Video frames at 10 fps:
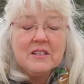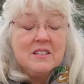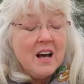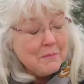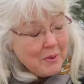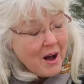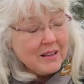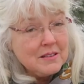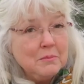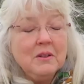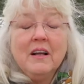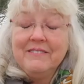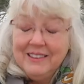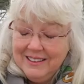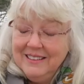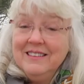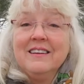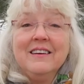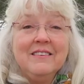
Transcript: It's not impossible, I've done it.